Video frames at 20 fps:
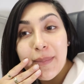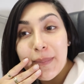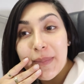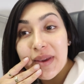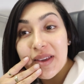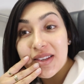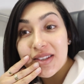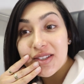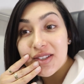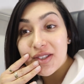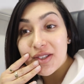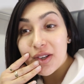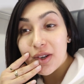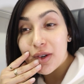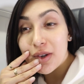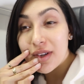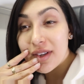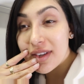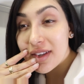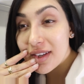Mis
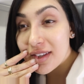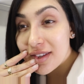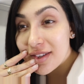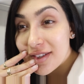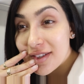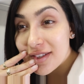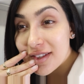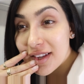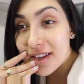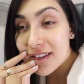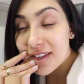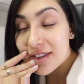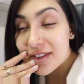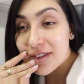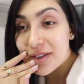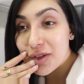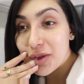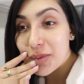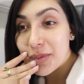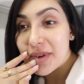ojitos están
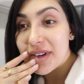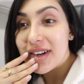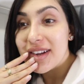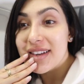super